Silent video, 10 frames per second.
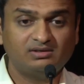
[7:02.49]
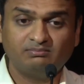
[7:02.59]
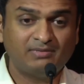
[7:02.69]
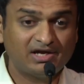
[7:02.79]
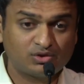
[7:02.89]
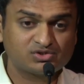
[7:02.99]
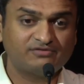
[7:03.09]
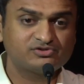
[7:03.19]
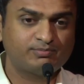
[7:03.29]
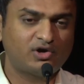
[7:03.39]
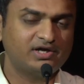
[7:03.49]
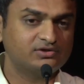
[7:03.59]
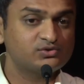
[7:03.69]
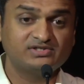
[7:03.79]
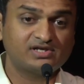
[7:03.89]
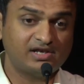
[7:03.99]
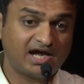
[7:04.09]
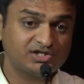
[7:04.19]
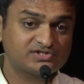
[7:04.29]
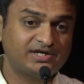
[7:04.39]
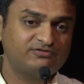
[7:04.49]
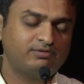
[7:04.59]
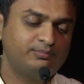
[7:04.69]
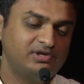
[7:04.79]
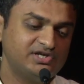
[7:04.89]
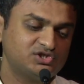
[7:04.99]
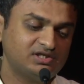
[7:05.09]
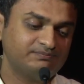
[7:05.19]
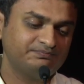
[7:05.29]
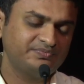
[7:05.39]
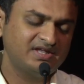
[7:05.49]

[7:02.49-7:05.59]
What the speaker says: Microsoft's product. So it's a large set of population.